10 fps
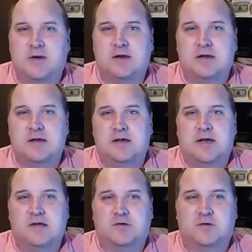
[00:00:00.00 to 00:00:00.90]
But
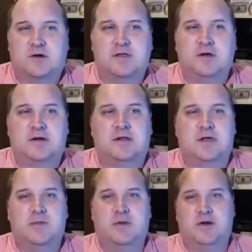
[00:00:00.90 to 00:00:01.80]
as you're looking there, Neil,
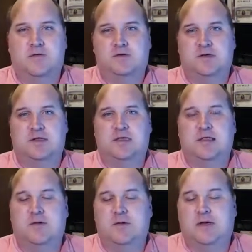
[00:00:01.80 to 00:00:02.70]
let me know if there's anything
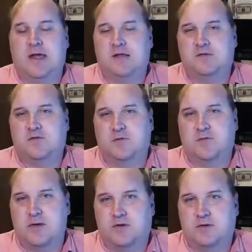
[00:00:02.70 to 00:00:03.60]
that we can answer for
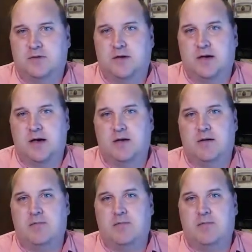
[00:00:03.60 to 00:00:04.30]
people uh,